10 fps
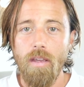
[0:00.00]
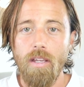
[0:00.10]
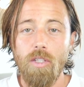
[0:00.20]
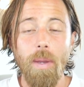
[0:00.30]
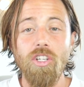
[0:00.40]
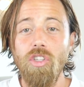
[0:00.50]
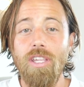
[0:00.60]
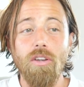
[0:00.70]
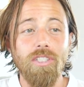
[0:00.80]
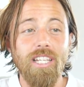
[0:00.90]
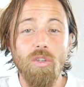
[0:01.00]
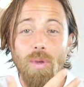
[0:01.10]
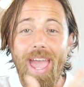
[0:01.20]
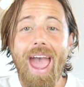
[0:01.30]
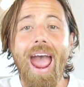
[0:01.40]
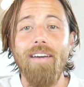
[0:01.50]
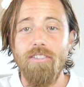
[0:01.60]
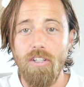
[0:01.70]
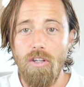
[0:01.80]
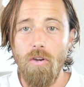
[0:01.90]
Especially those things that we have
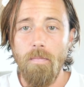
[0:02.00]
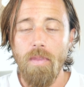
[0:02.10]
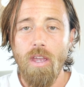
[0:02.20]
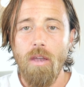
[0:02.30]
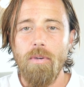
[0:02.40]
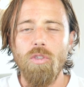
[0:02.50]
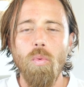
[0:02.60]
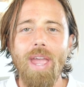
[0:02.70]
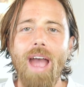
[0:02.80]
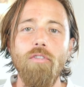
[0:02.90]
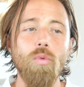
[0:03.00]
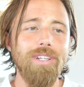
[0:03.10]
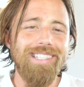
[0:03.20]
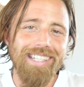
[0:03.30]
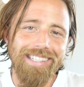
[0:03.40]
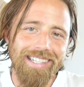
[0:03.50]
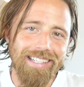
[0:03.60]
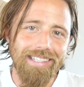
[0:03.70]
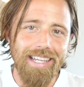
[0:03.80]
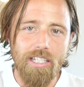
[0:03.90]
to do. Because when we have a
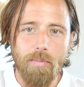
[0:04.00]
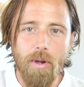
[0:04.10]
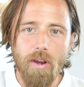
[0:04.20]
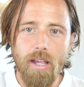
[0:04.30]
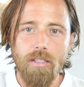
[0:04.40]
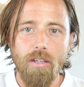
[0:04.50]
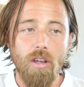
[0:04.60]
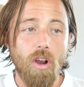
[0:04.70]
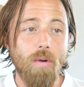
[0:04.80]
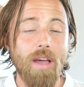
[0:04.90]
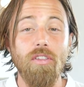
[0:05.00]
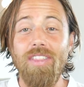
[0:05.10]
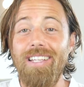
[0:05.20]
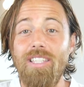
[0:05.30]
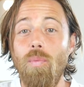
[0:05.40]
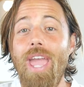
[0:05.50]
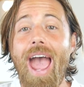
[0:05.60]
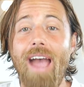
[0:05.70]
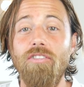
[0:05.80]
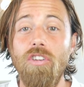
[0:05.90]
resistance experience around the things that we
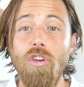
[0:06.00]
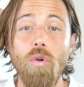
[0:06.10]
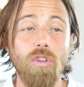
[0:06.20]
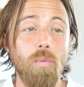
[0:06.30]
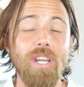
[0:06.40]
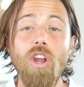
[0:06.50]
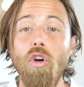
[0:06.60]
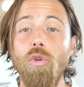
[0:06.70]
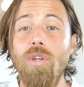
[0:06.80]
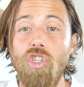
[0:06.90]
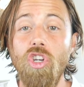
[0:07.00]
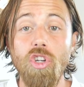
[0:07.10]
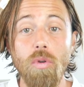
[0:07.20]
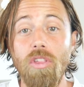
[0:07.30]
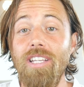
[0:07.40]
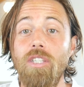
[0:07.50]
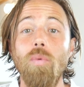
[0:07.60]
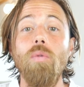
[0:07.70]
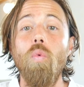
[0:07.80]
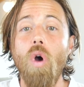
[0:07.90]
have to do or that we know that we should do or the things that
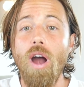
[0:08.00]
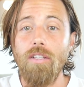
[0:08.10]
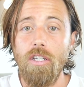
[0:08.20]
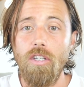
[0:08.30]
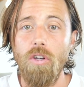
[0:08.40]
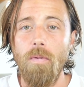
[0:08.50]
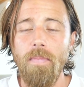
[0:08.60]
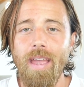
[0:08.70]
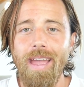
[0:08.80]
we want to do,